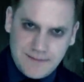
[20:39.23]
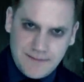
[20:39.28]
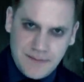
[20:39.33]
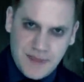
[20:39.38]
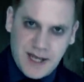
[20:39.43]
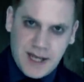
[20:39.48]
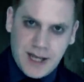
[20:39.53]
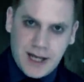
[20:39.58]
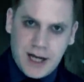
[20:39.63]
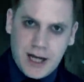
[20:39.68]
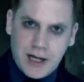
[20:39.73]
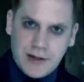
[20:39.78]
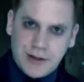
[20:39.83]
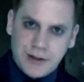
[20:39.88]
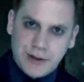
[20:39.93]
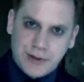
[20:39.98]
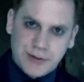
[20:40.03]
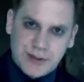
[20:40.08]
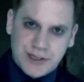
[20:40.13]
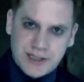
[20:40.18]
They are the
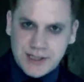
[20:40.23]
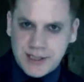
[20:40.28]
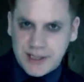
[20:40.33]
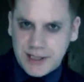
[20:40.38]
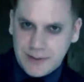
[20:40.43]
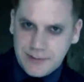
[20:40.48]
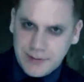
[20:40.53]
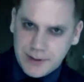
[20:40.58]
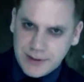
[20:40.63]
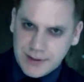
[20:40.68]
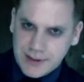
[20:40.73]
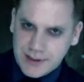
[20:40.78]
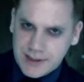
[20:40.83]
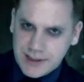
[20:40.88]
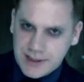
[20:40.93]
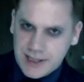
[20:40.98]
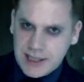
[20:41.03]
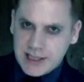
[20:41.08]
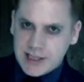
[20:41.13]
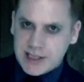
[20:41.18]
Usurpers.
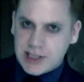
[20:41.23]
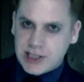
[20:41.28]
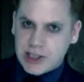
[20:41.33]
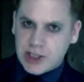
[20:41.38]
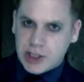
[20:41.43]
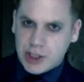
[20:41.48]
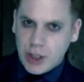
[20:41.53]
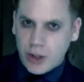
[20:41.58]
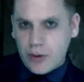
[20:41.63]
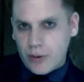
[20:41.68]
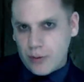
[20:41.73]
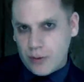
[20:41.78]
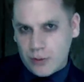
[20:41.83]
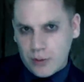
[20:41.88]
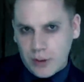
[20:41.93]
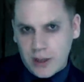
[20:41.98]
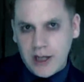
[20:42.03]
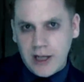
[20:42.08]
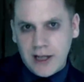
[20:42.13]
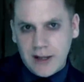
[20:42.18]
They stole